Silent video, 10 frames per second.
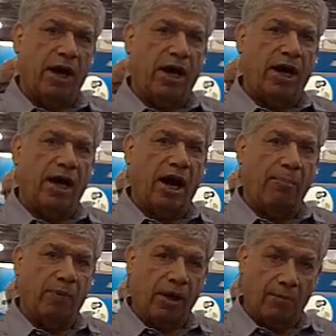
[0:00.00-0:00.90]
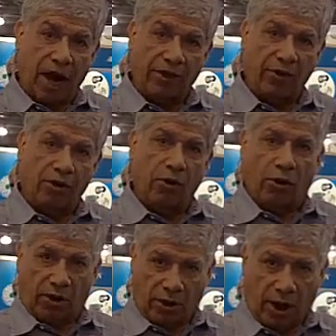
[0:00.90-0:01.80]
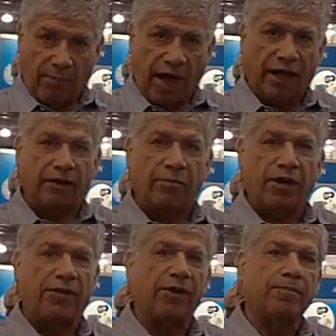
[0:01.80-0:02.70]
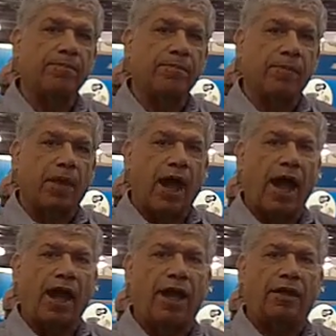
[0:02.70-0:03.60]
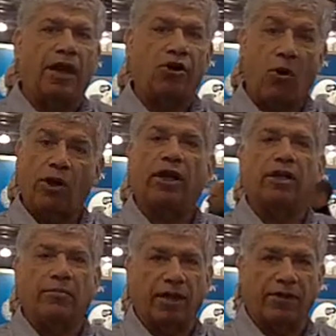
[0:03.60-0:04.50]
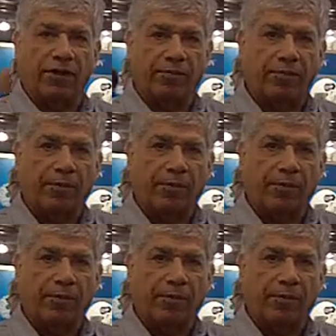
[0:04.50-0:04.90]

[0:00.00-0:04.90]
a combiner or a Balun method, and a correlated method.